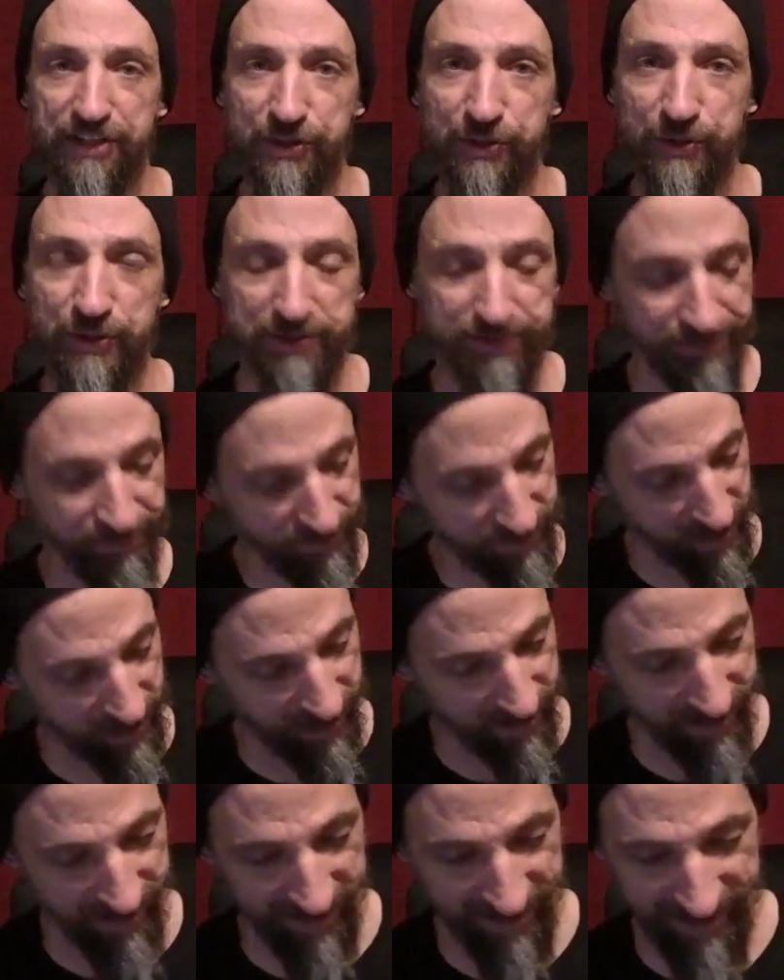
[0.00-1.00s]
school.
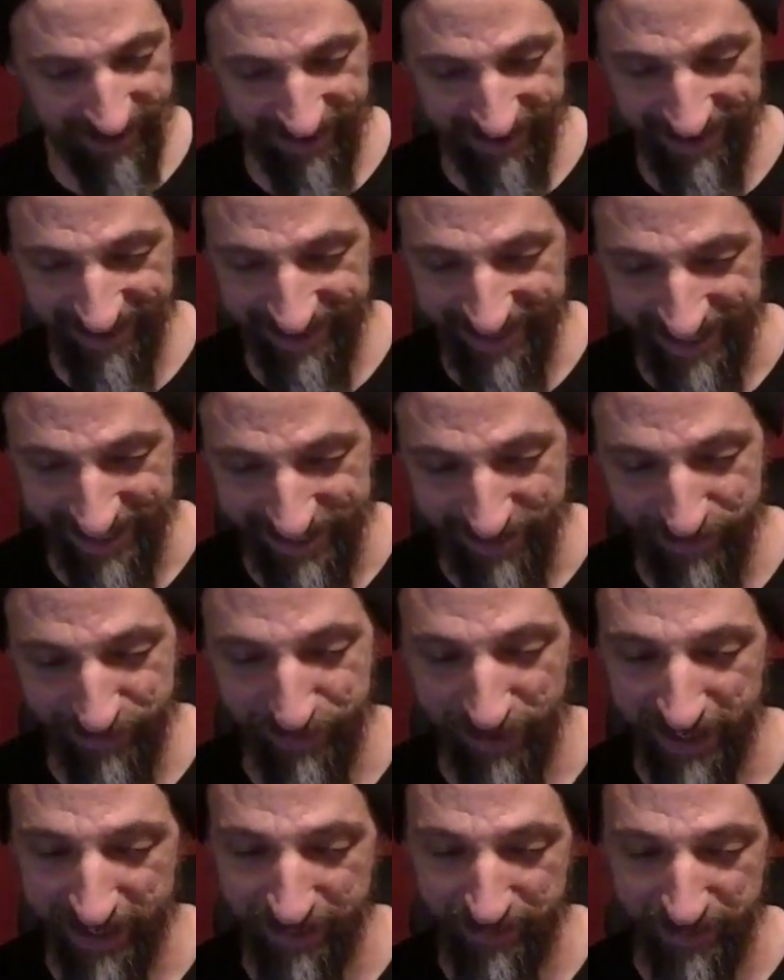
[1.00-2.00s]
Can you
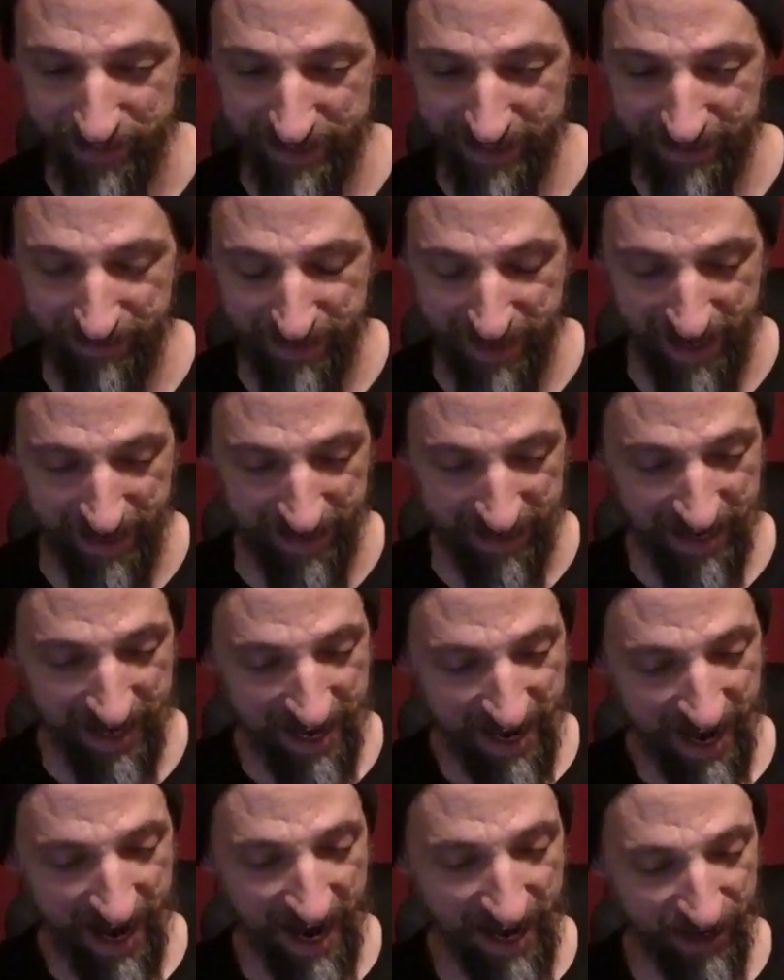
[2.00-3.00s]
fucking believe that?
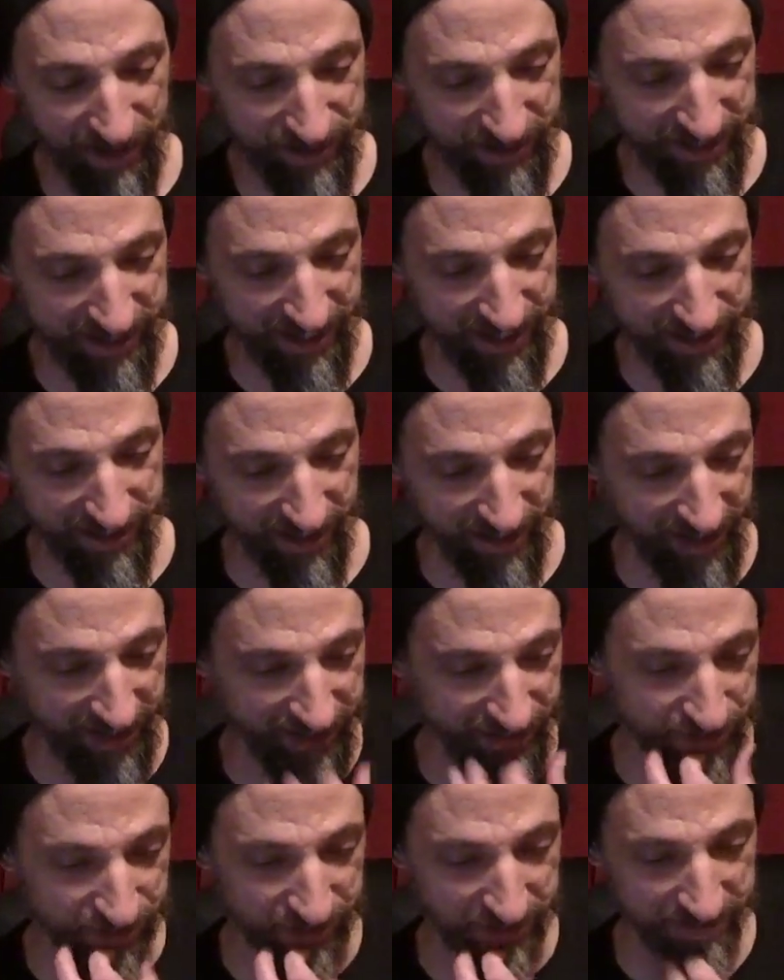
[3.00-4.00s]
I used to teach Sunday
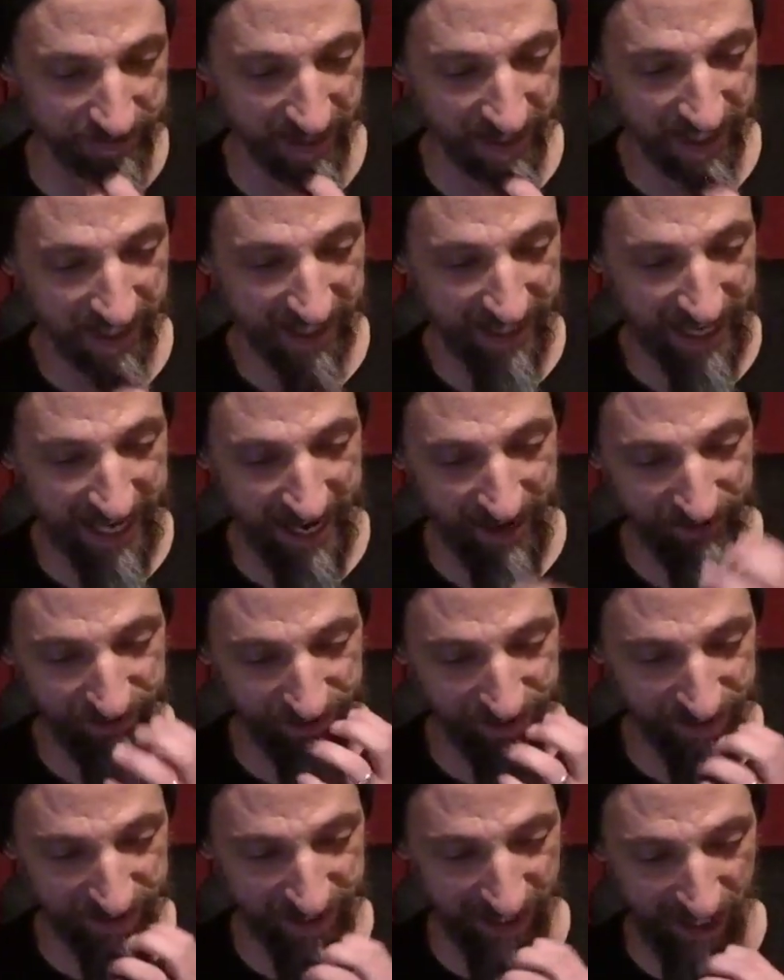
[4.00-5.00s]
school. That
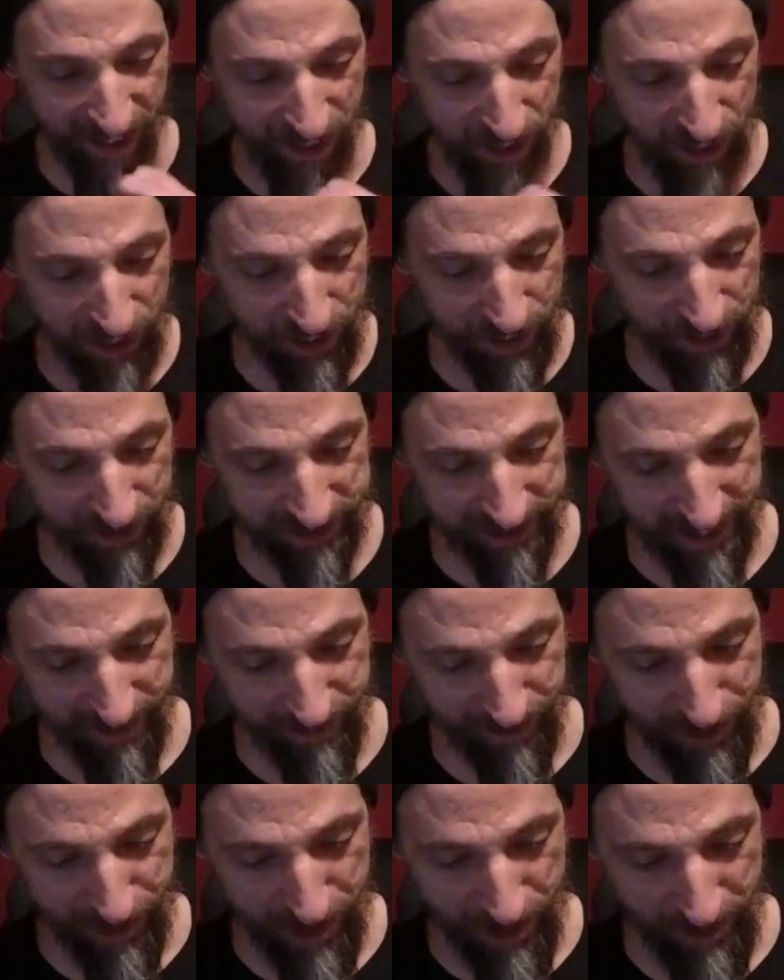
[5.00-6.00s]
feels like a long time
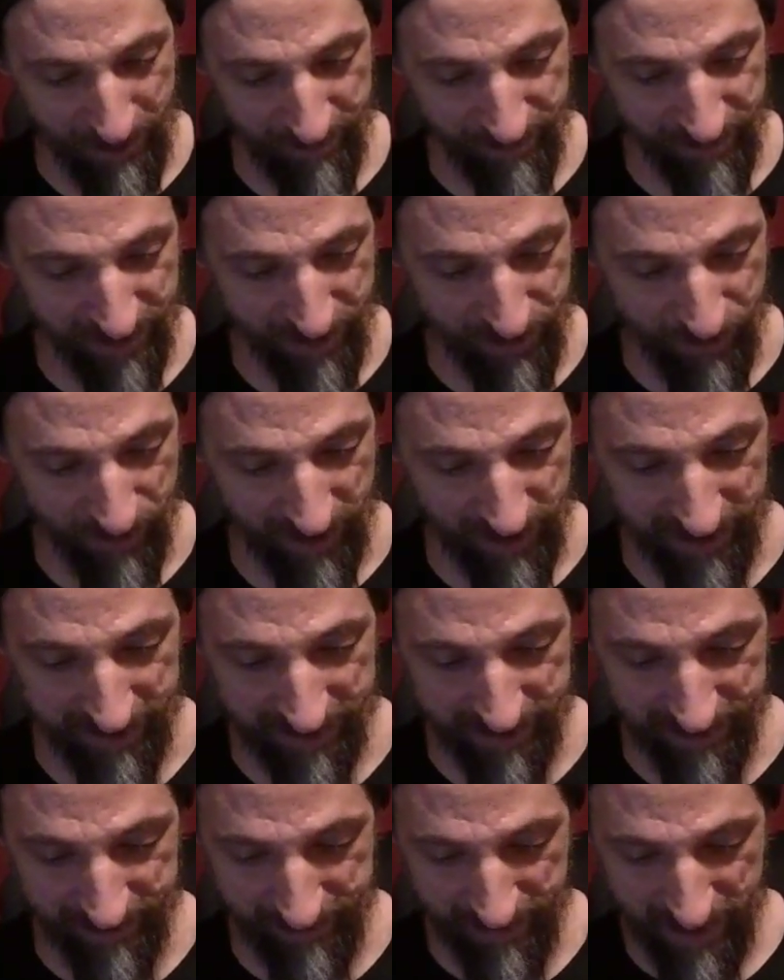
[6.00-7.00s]
ago. It
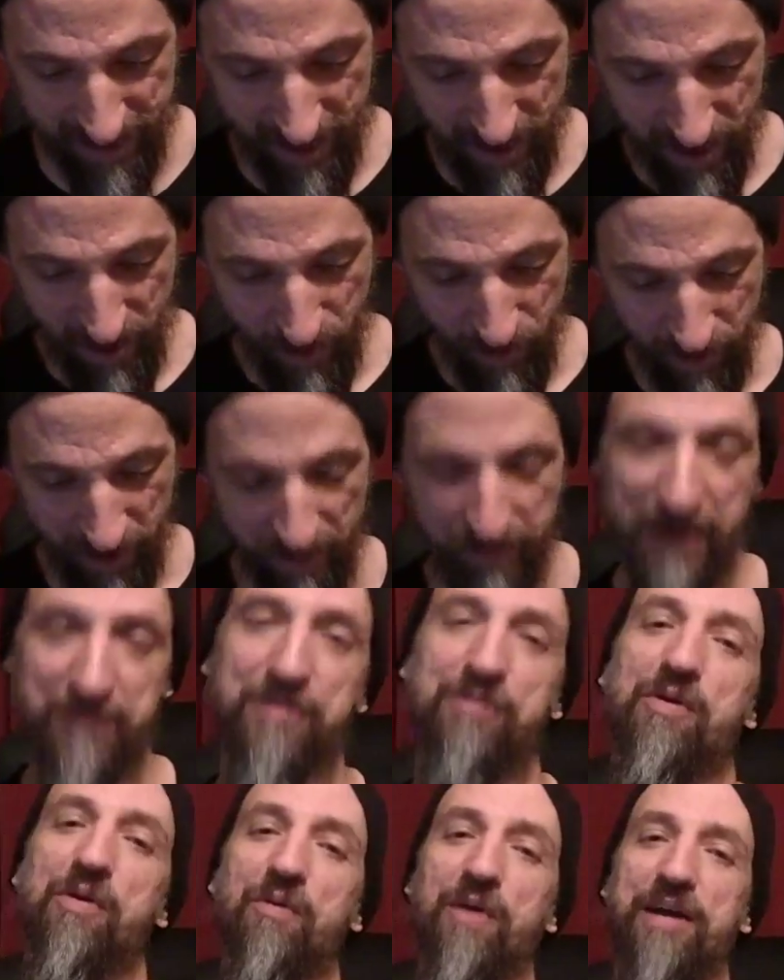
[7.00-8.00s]
was. Well, maybe
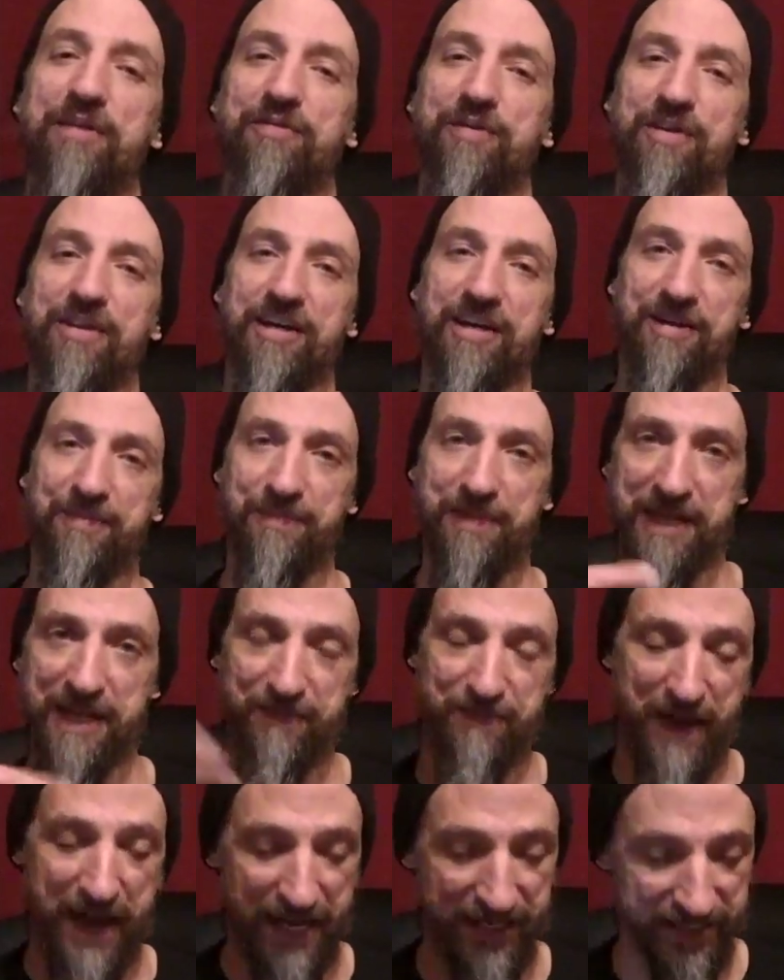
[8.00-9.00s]
we'll wait for the Me
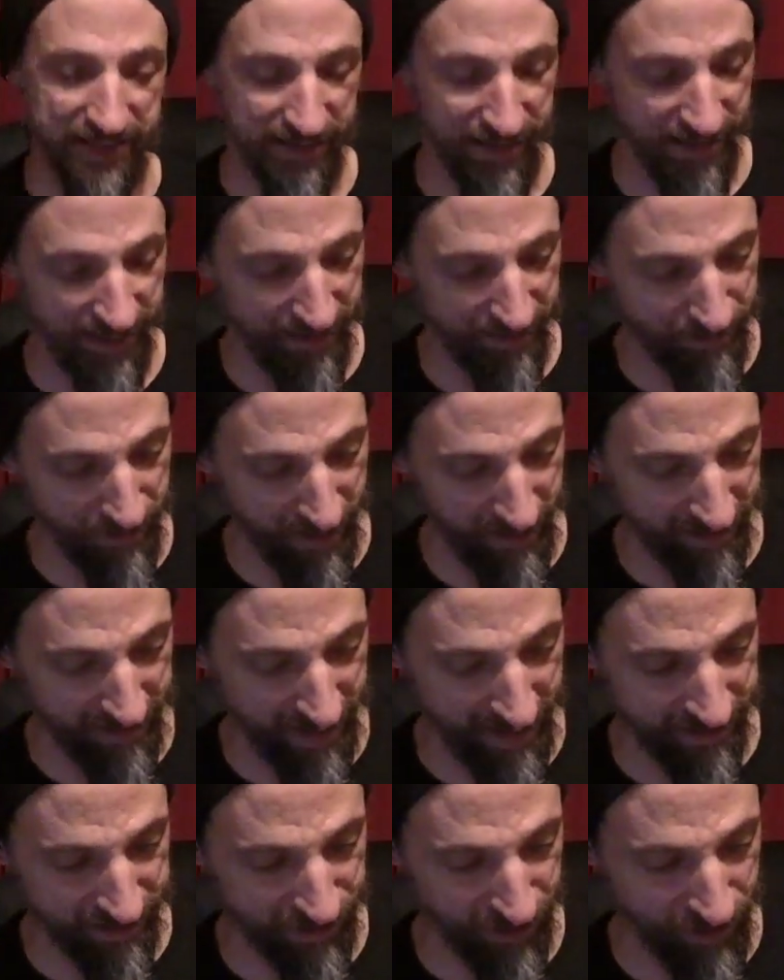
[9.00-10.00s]
and Matt
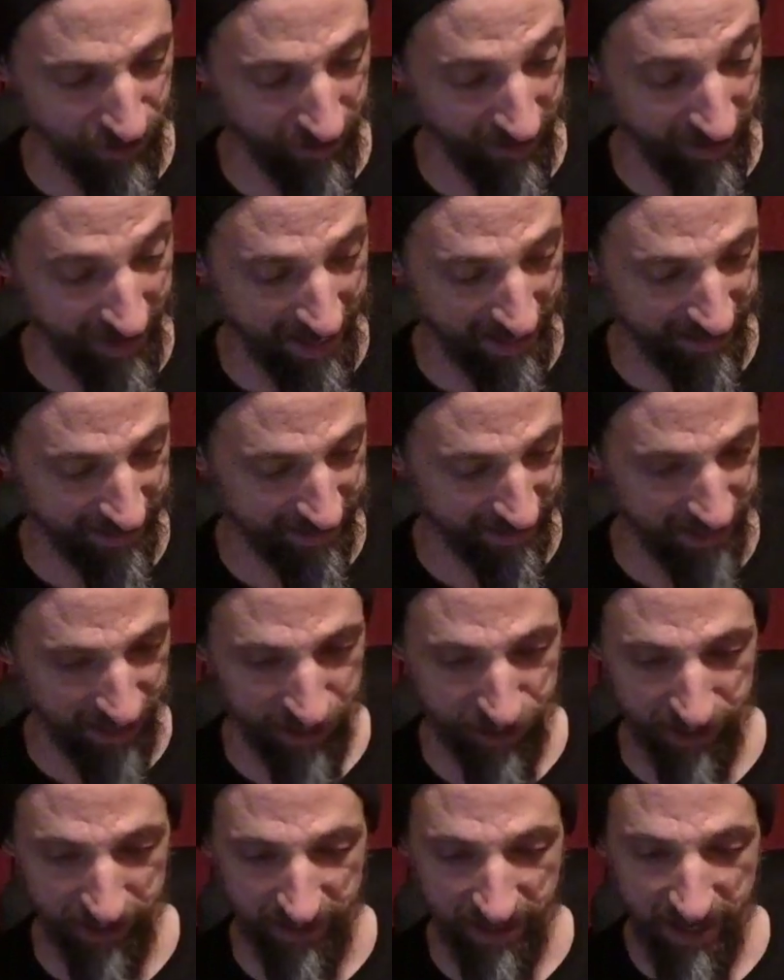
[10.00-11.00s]
podcast to go into that
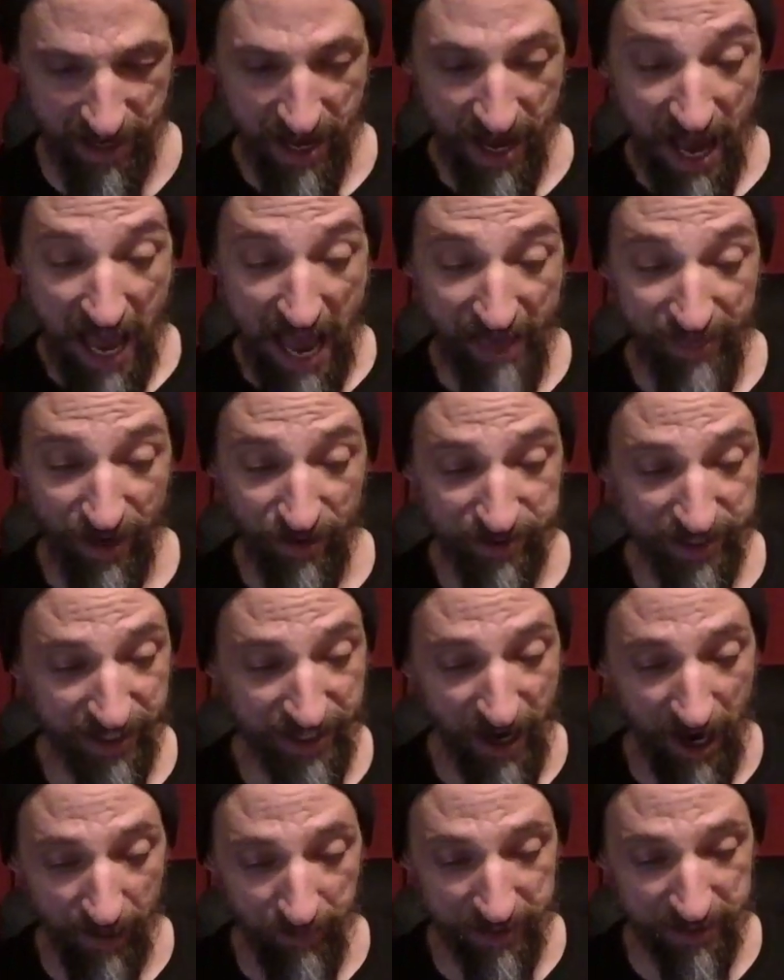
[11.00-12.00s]
discussion. And then I was at
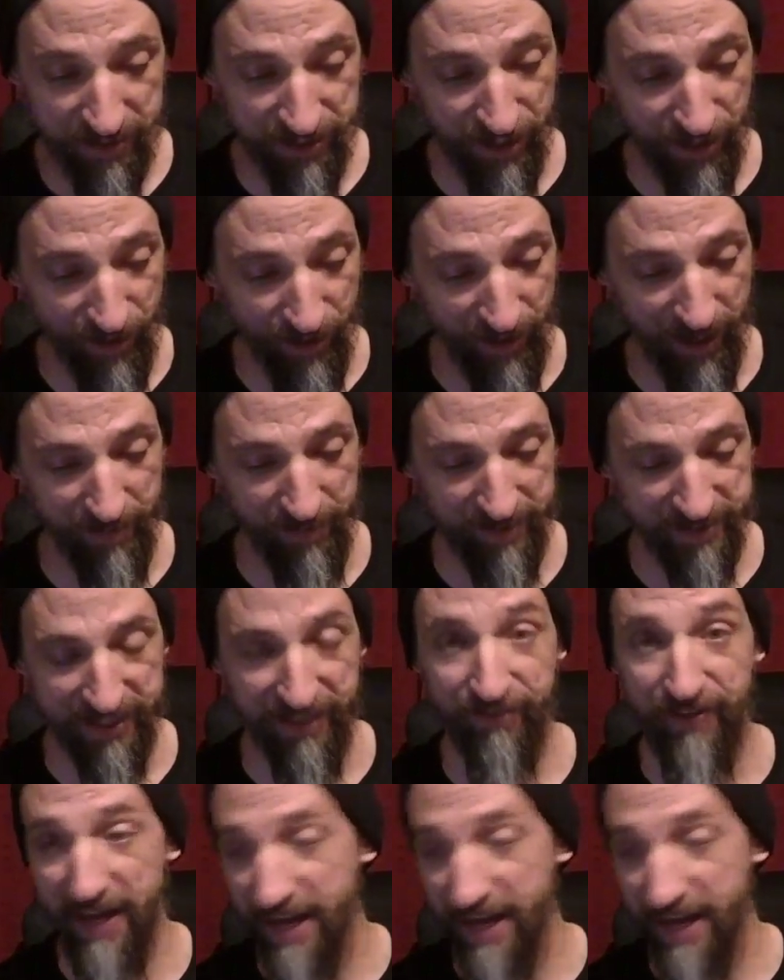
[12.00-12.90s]
Comic Zone. I miss if